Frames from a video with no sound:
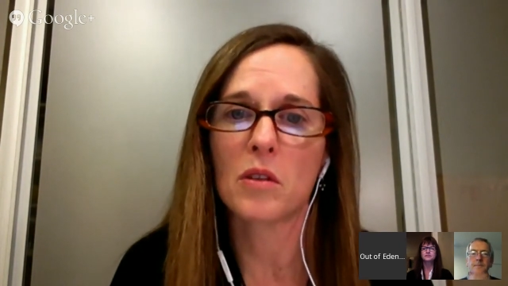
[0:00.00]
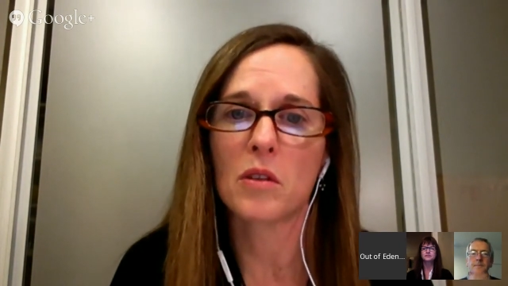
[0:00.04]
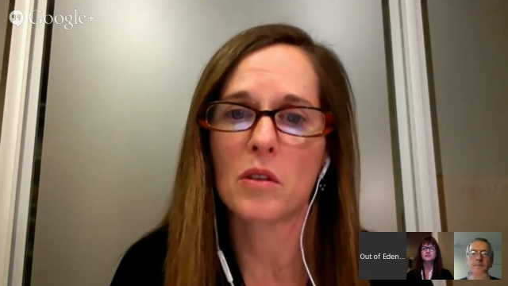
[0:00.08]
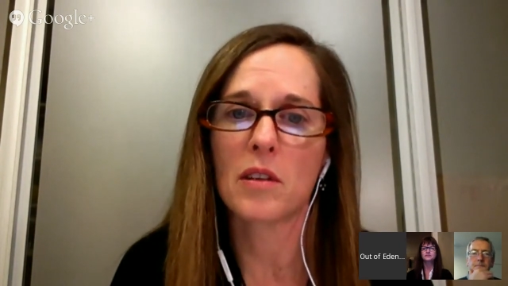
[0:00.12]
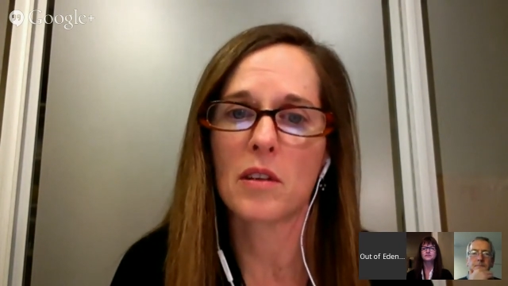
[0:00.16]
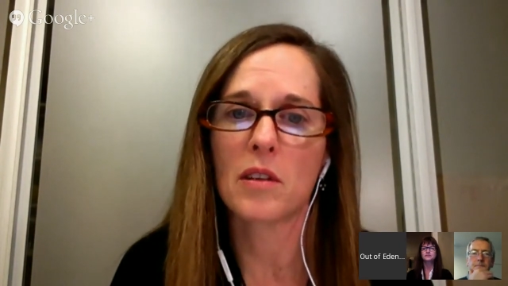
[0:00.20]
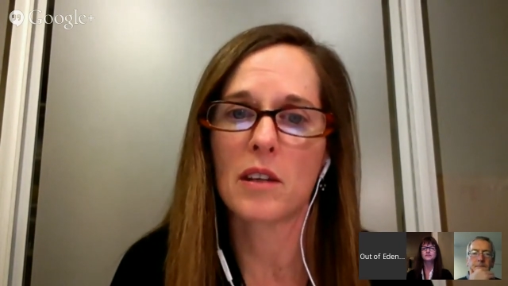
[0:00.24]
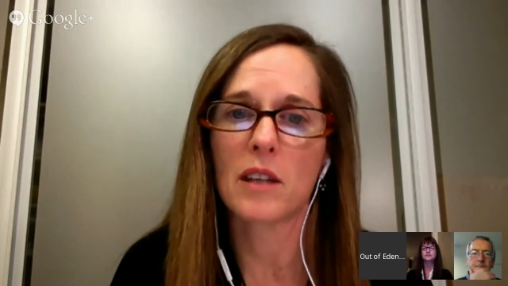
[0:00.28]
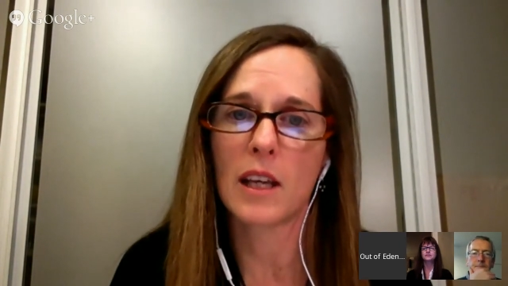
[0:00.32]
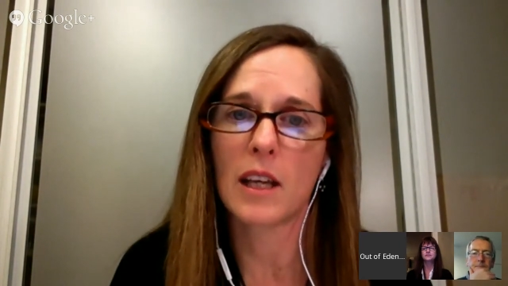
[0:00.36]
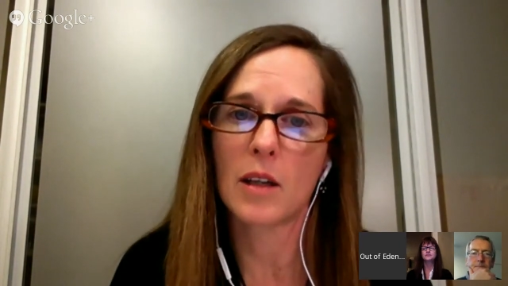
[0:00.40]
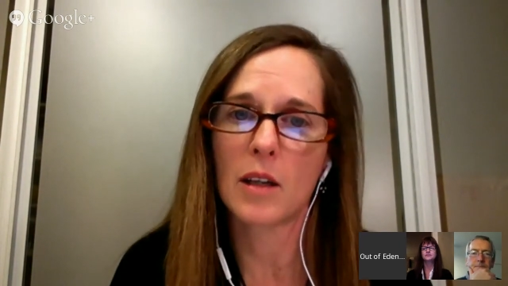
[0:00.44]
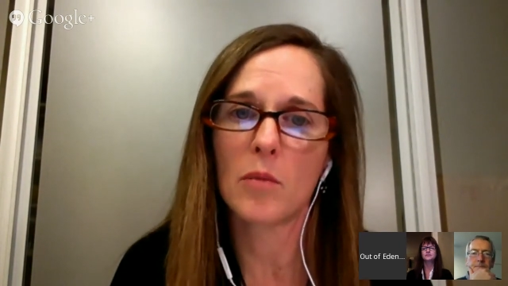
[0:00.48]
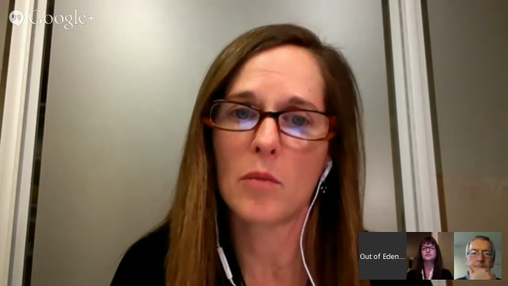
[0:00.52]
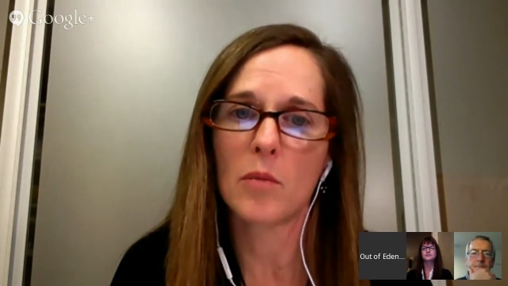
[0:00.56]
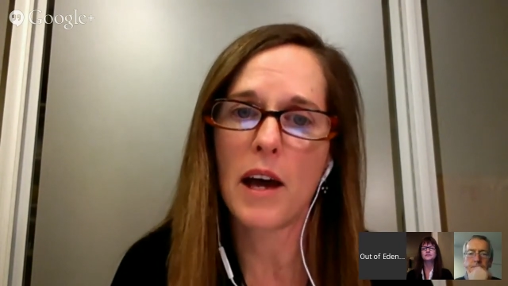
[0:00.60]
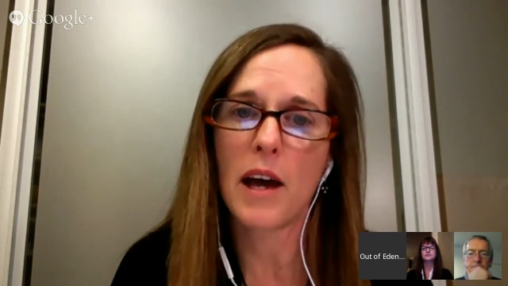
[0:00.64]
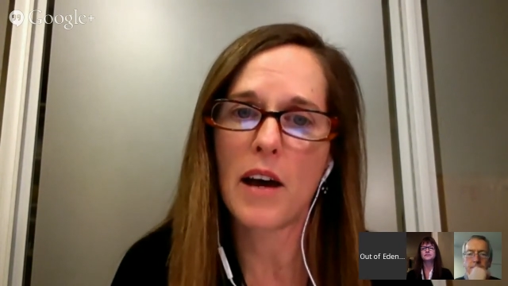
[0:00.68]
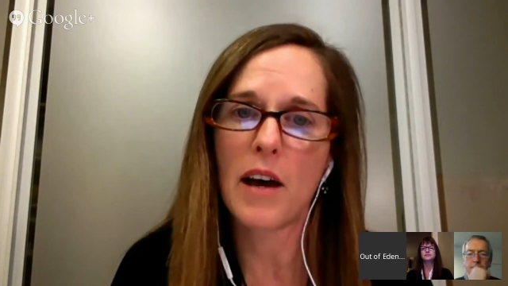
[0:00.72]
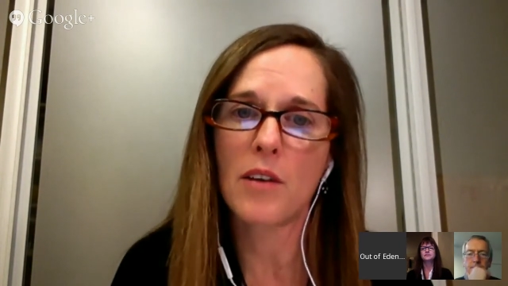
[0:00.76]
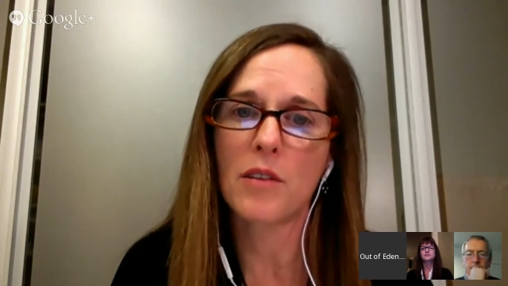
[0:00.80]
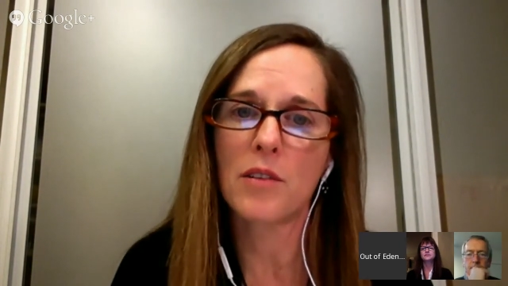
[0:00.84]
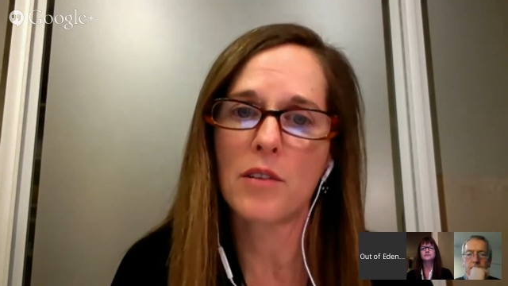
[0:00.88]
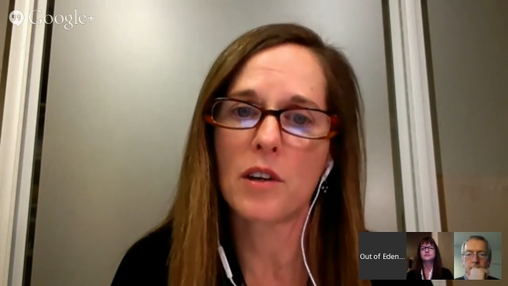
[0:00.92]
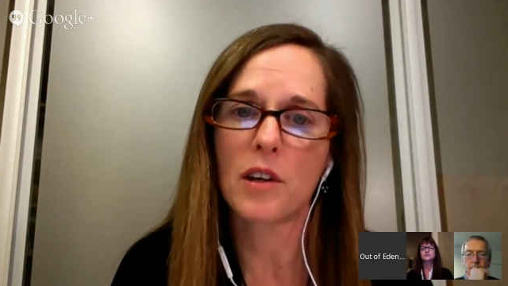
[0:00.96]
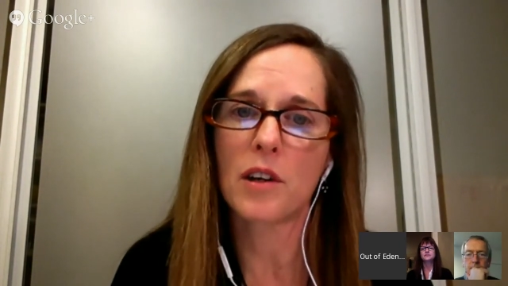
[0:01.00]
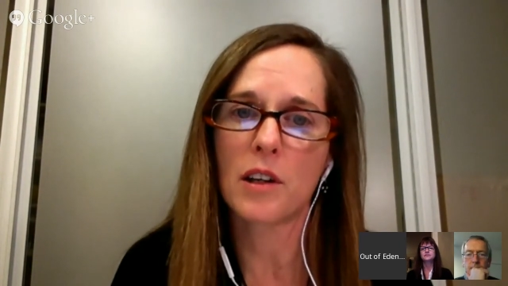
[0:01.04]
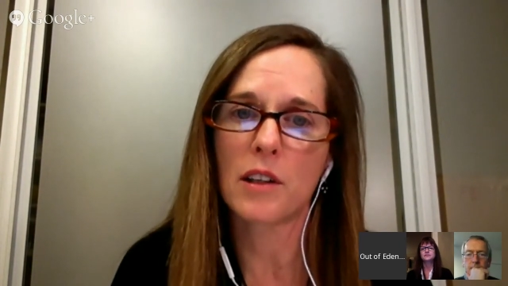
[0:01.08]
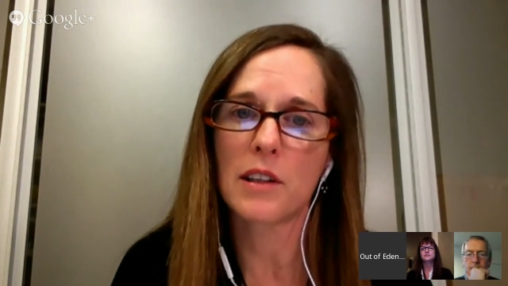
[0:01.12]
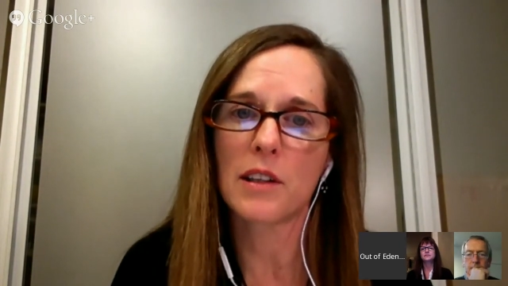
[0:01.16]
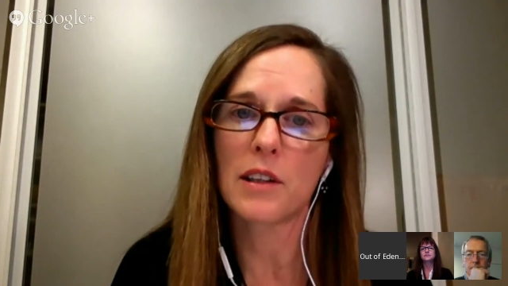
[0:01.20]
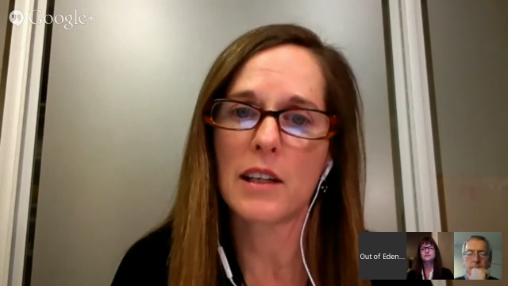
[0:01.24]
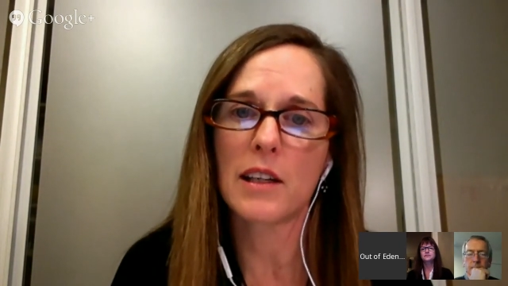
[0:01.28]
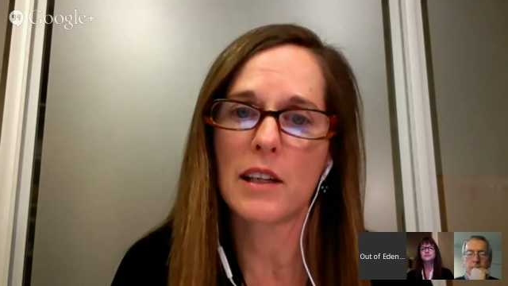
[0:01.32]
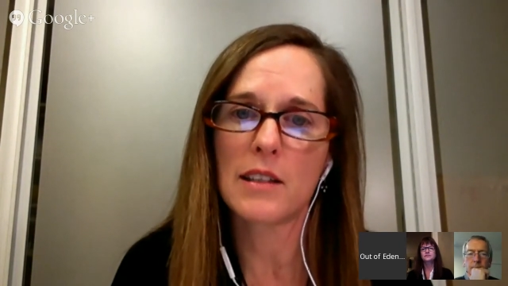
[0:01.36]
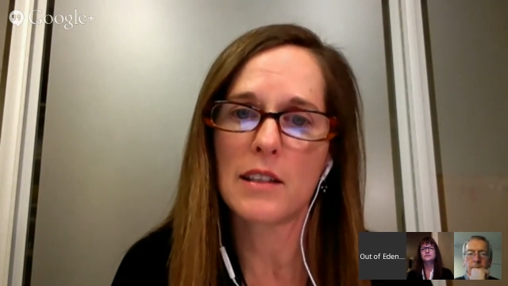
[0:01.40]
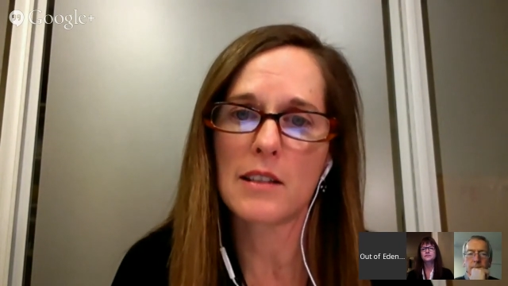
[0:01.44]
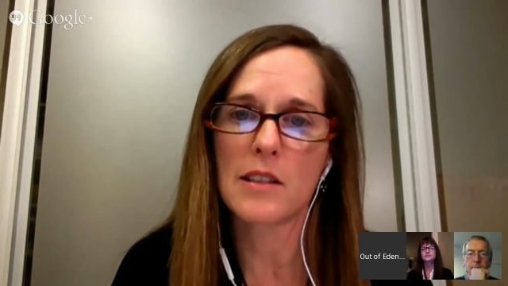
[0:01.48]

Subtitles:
think about online